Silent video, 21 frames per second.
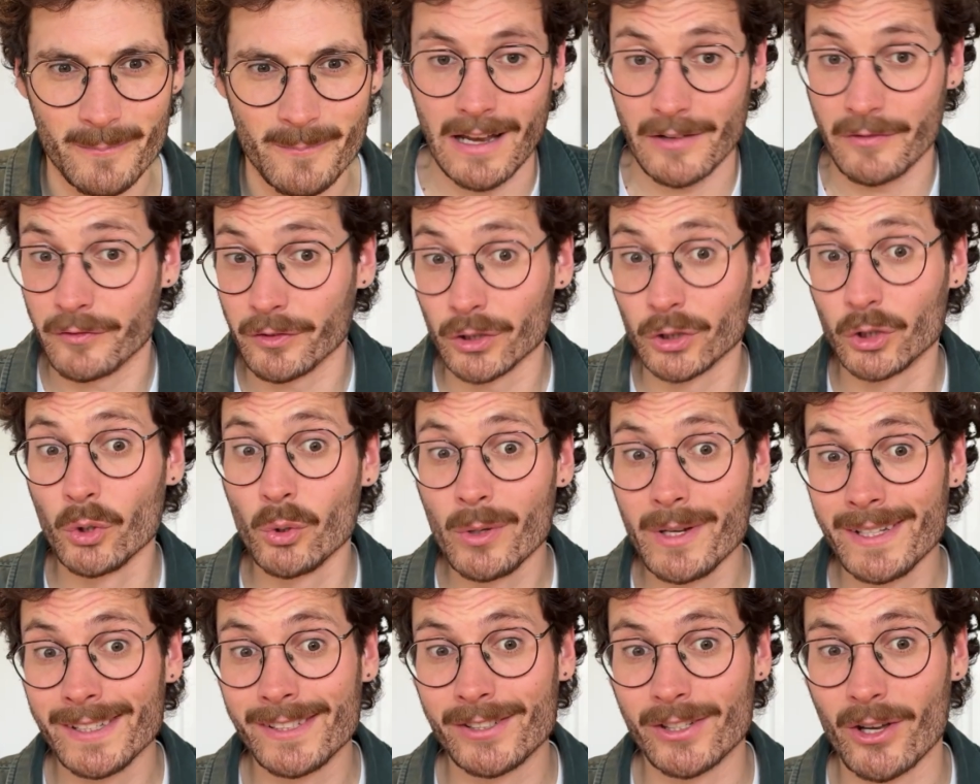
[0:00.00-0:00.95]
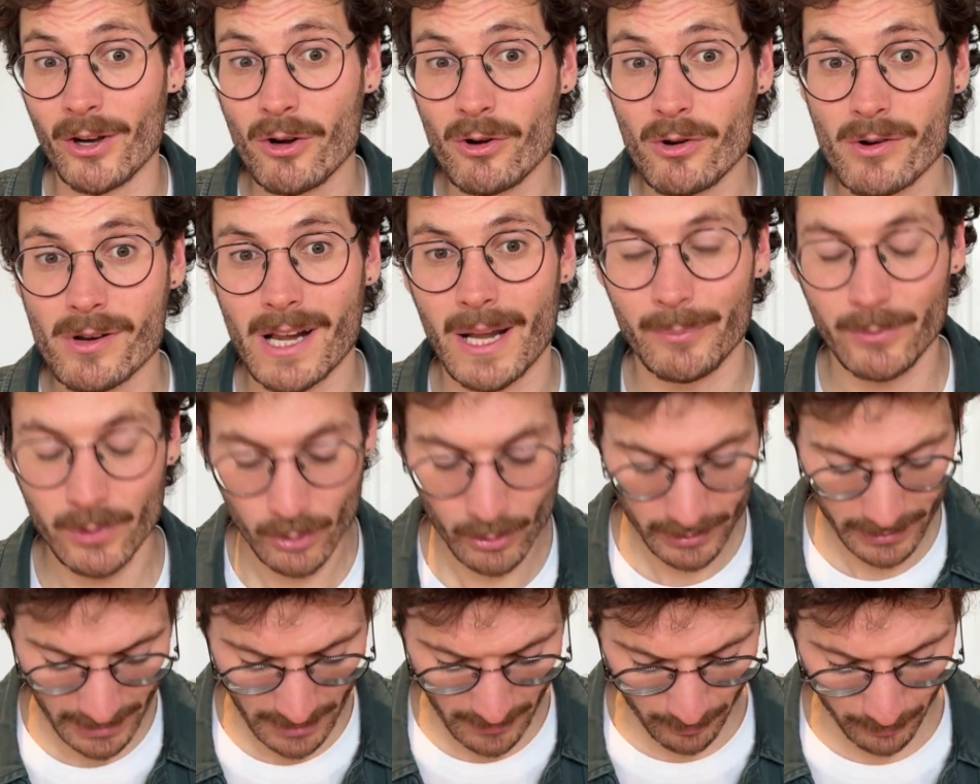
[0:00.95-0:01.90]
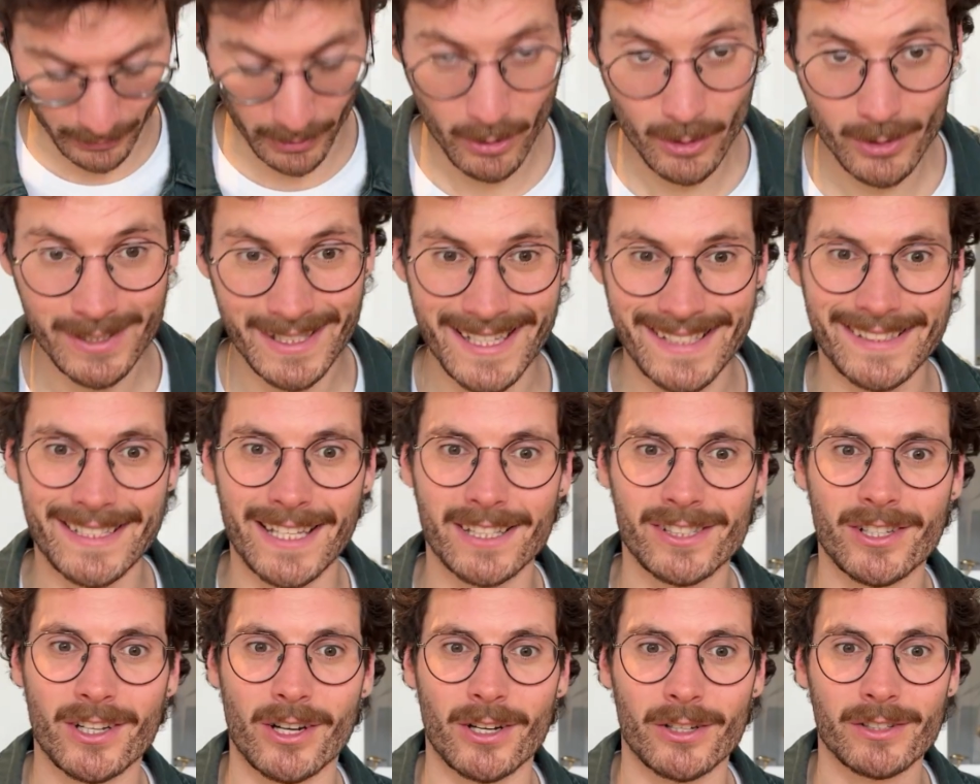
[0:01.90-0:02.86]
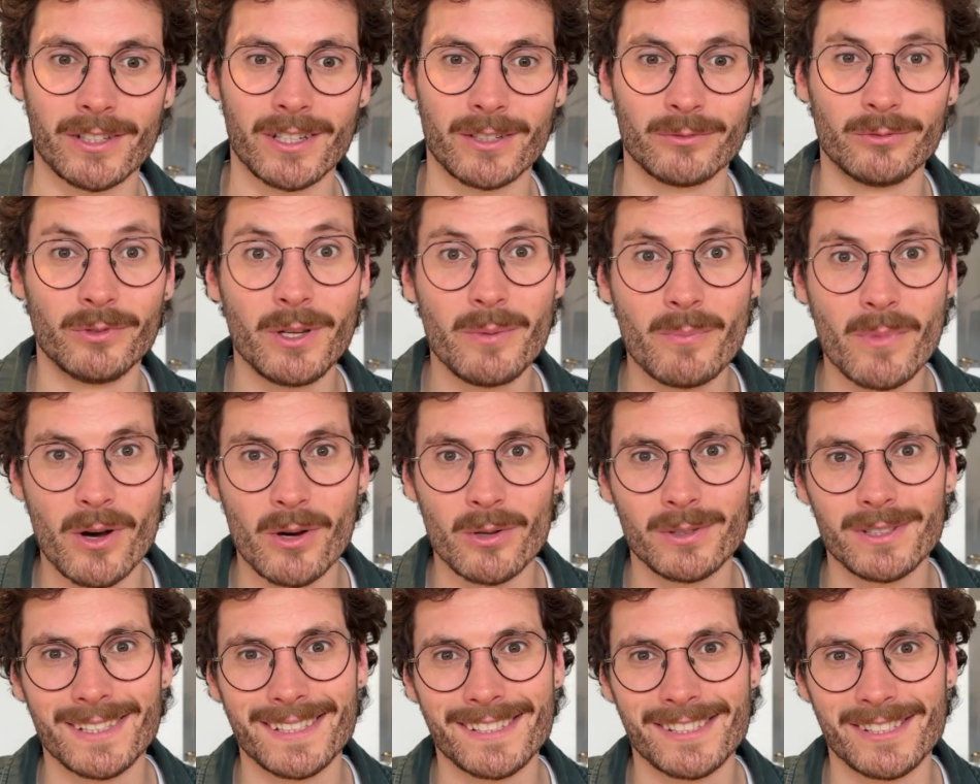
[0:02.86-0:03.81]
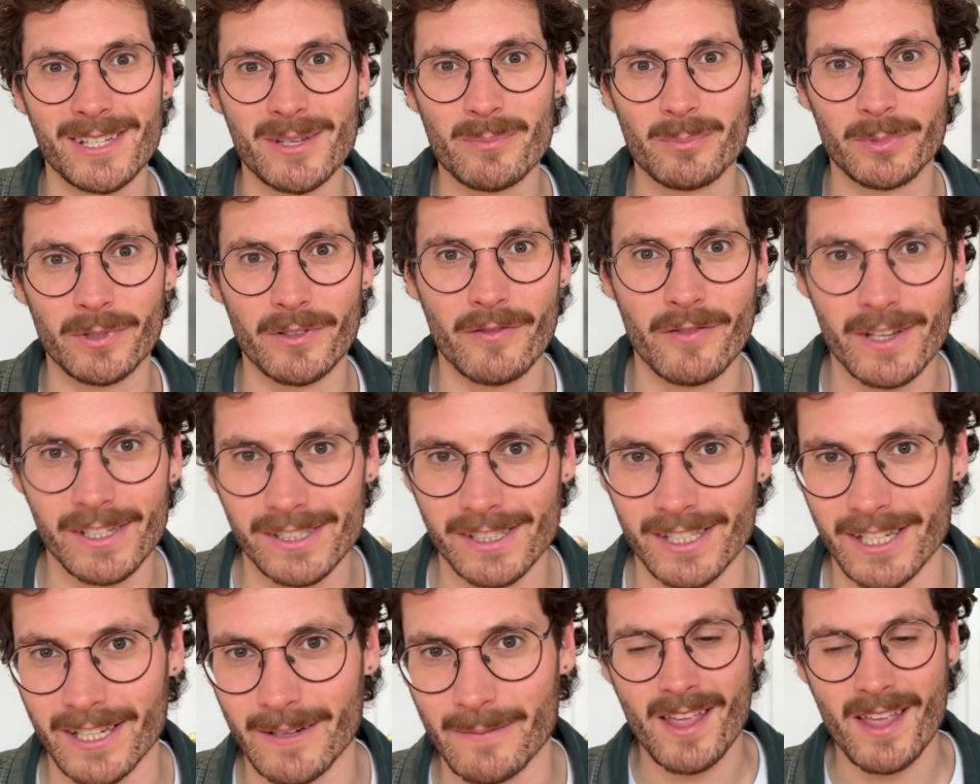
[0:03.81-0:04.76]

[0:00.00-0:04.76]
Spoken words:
And for doing so, I'm using a process that's called remote SIM provisioning.